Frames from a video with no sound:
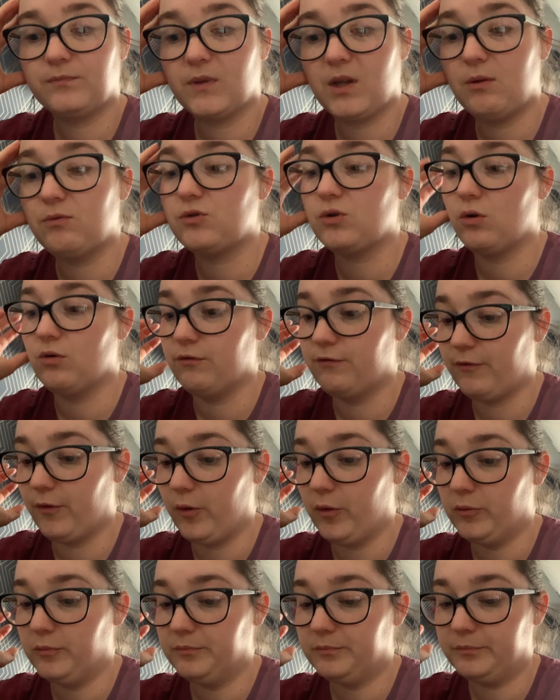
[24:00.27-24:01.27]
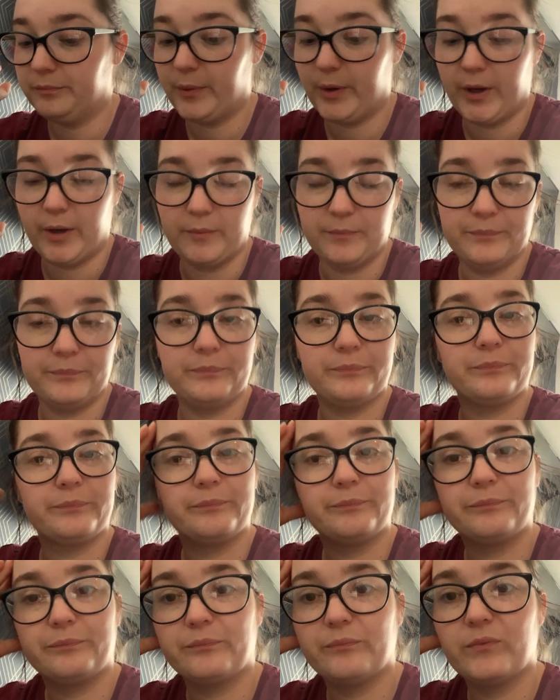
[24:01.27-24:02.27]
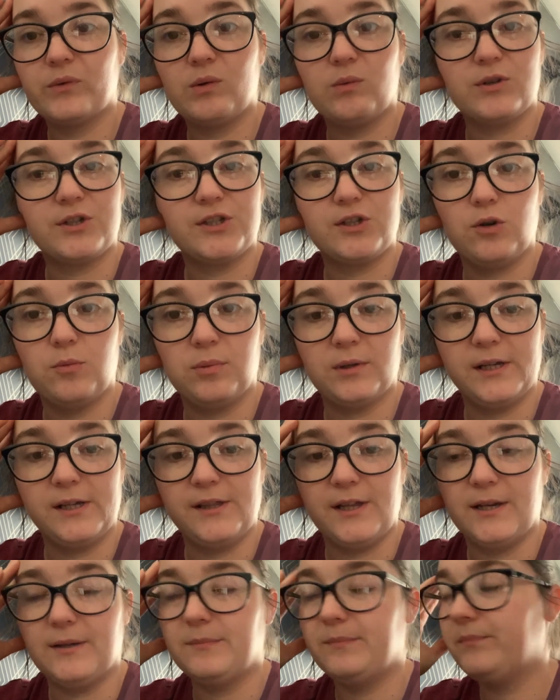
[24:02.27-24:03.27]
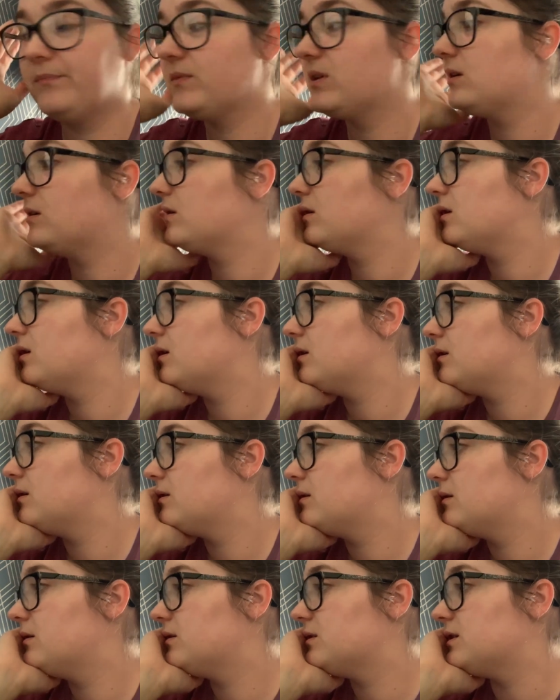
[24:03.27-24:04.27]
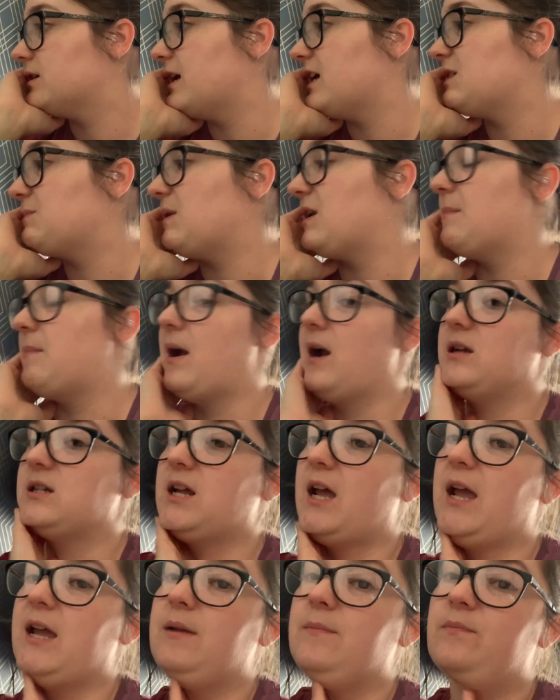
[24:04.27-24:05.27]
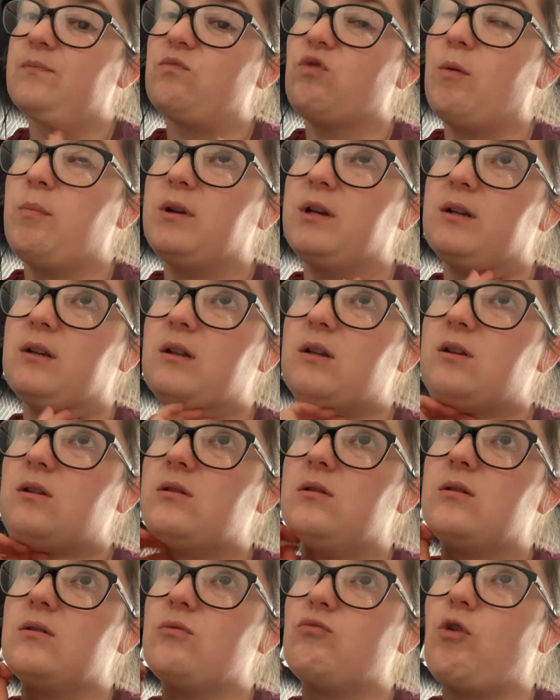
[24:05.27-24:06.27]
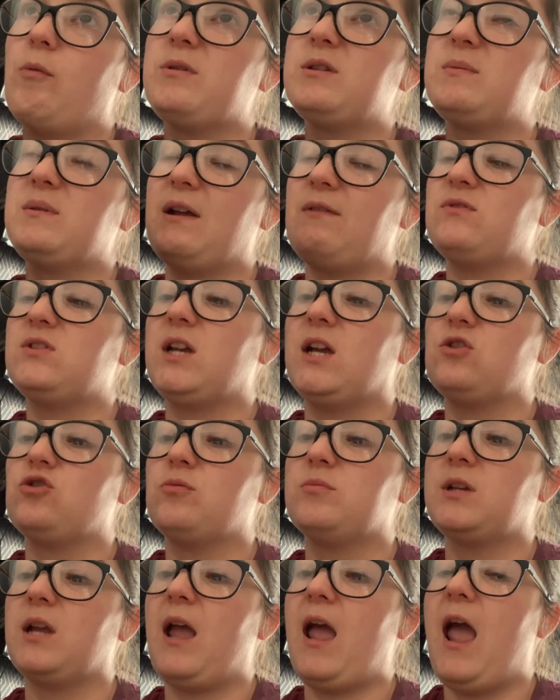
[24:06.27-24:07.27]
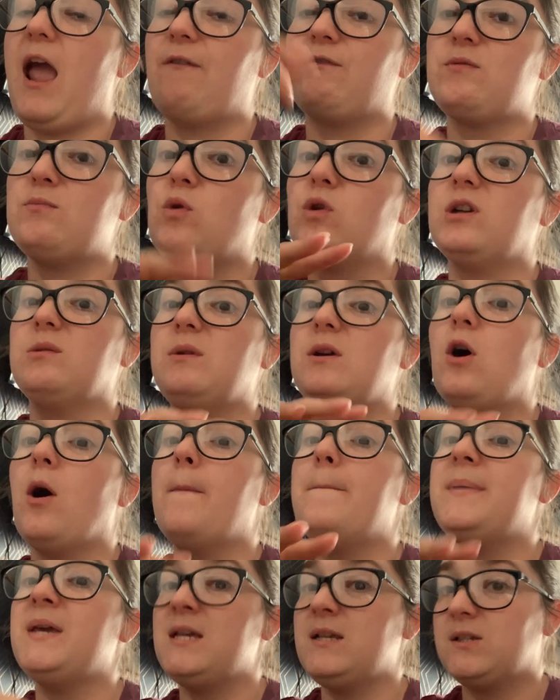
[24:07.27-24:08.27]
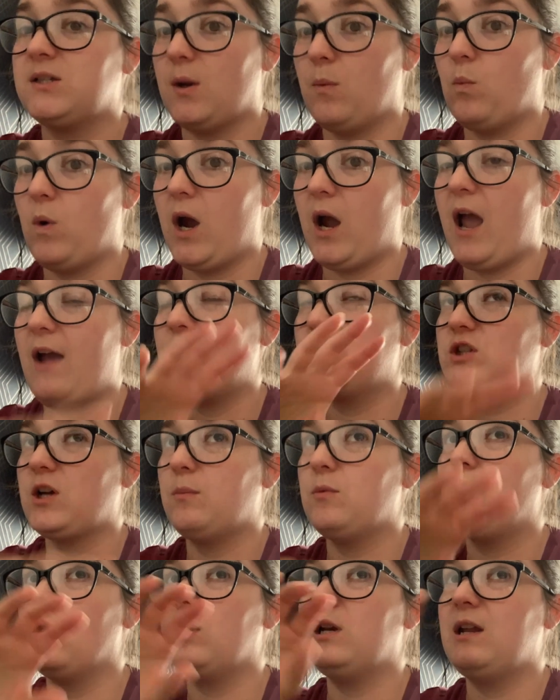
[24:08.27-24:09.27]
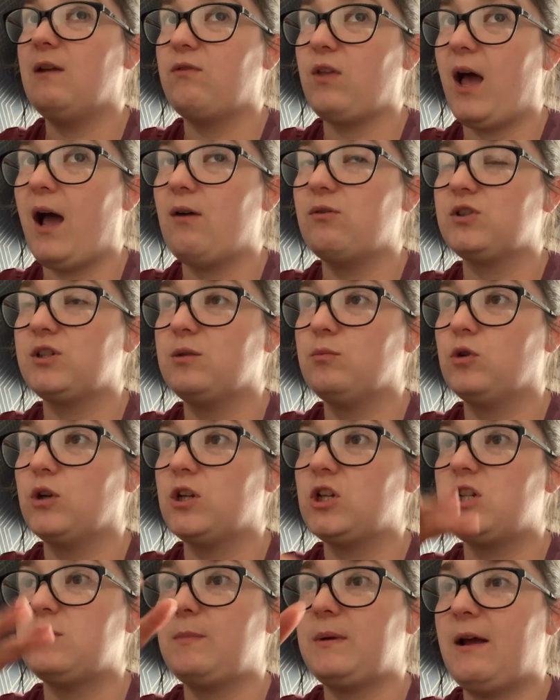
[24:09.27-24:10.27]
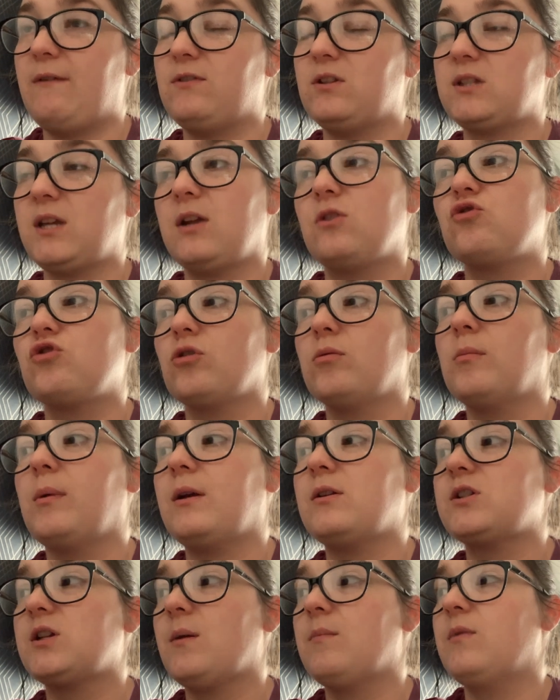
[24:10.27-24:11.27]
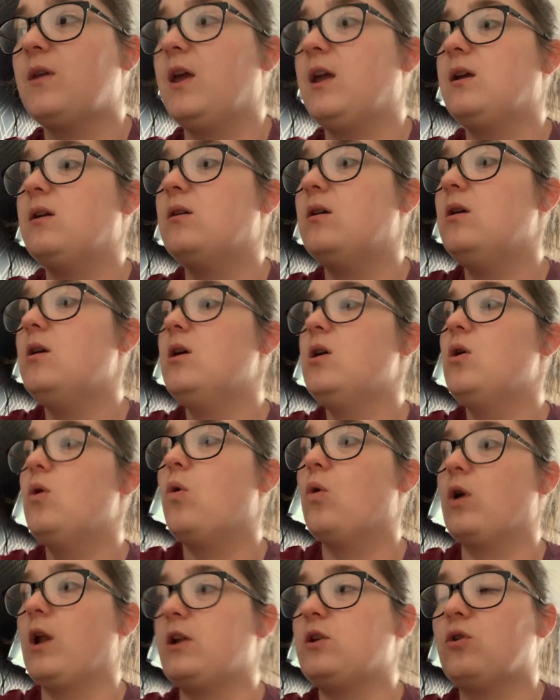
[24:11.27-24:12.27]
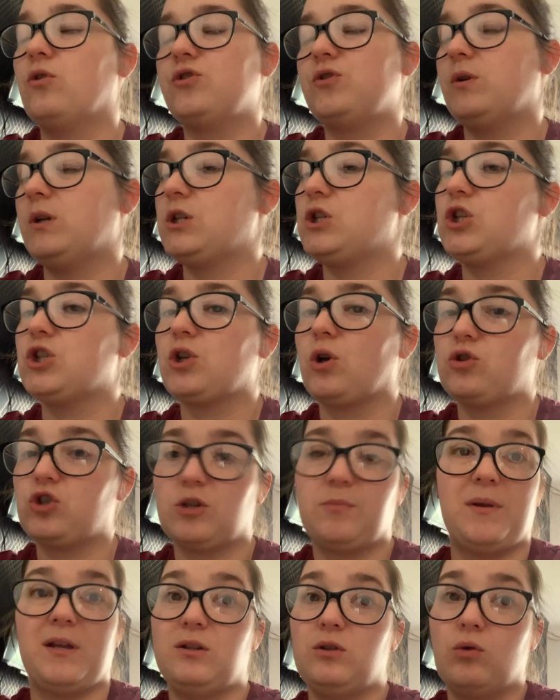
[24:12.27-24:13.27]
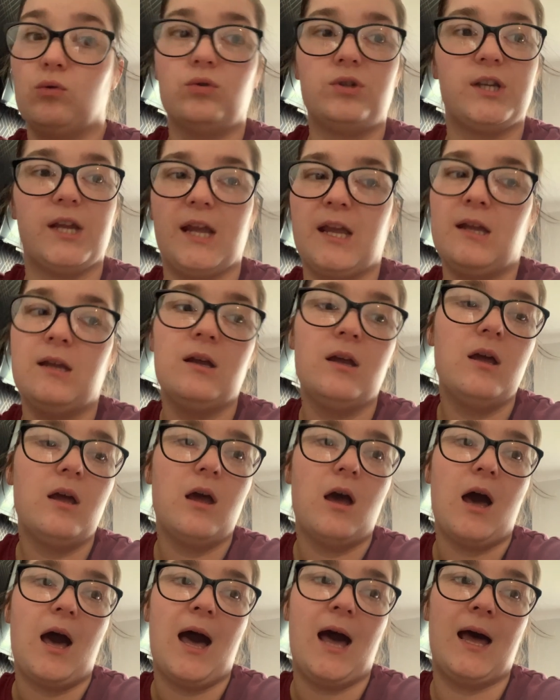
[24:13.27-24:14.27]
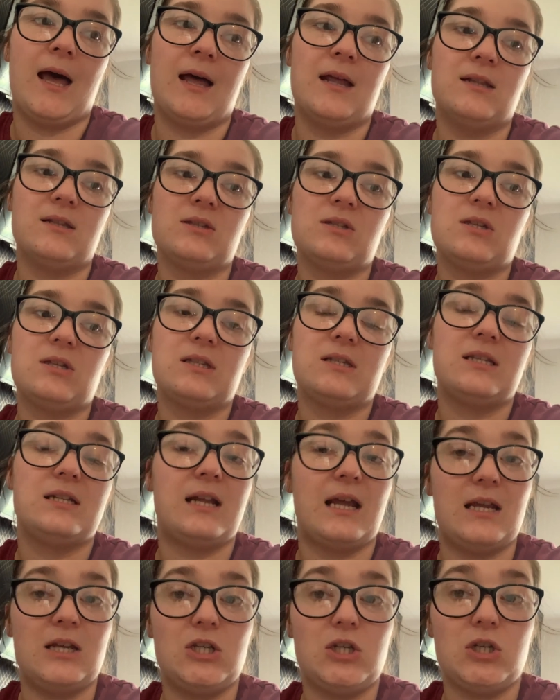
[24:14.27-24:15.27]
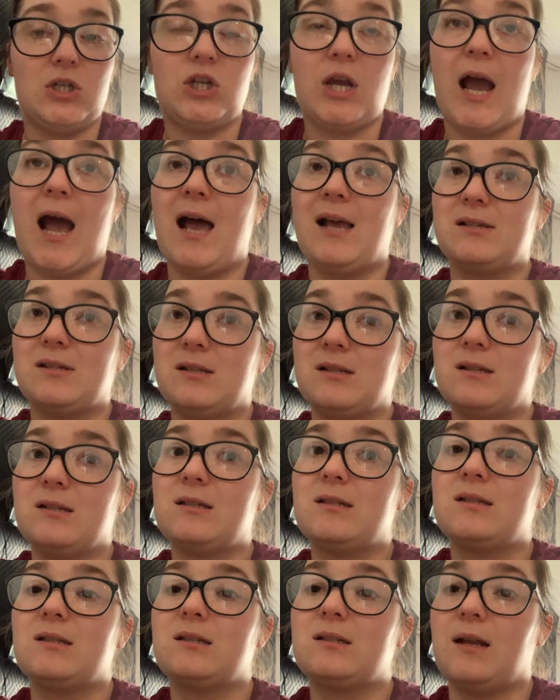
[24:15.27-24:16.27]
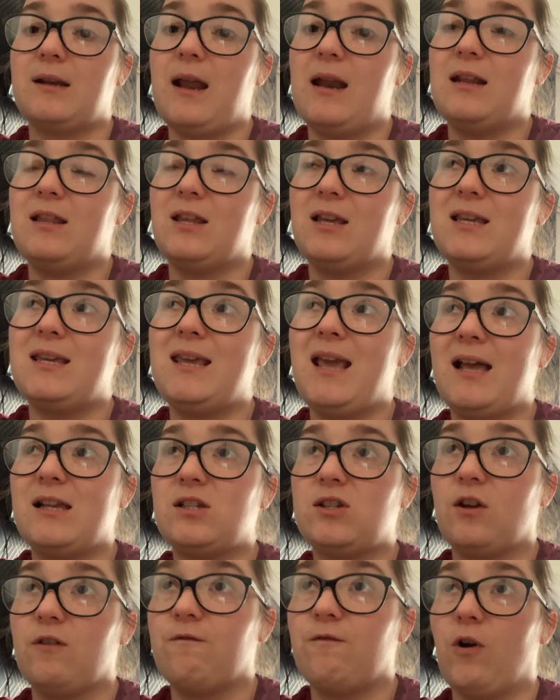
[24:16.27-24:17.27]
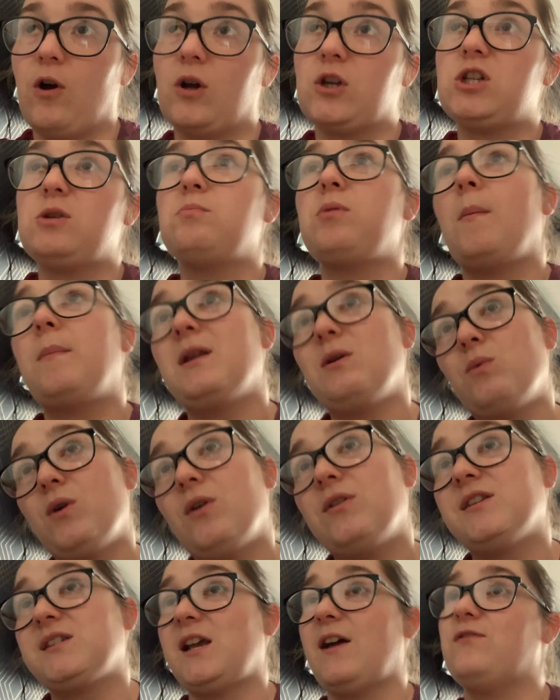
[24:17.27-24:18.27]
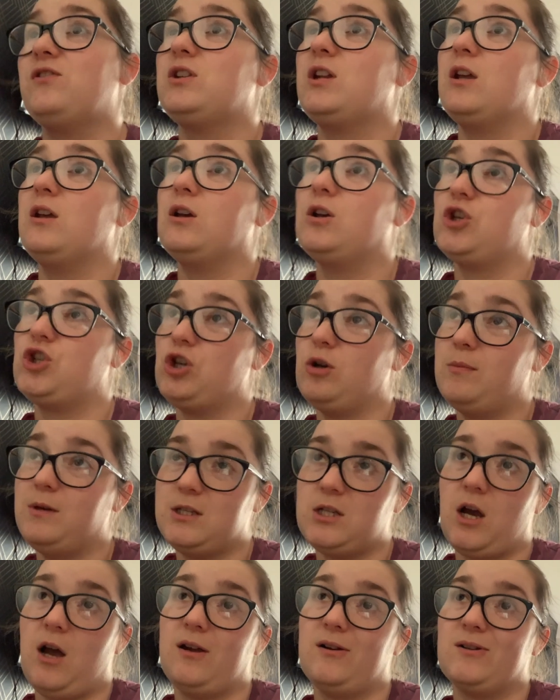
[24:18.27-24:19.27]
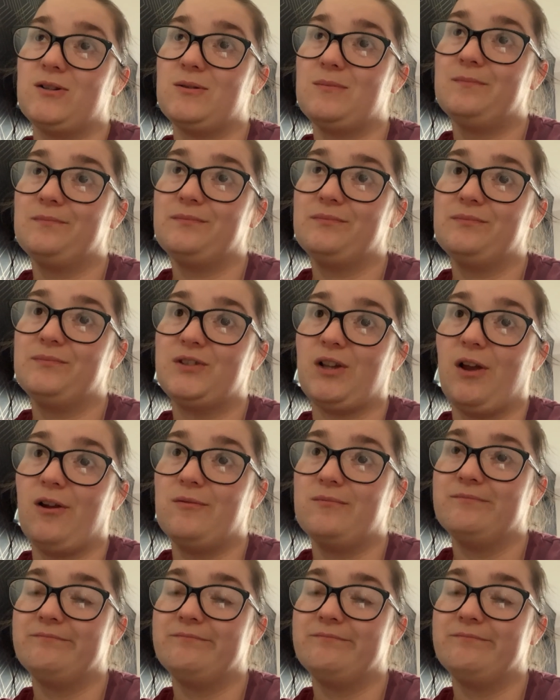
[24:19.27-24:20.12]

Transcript: It was awful, but we're still breathing. Today's been a better day. Robin's been having tantrums, like, every morning we've got to be somewhere. Every time we've got to leave the house in the morning, she's been having a tantrum about something. Or, like, not doing it, she's told, just being naughty. And today she hasn't done anything yet so far. She probably will this afternoon because she'll be tired. So.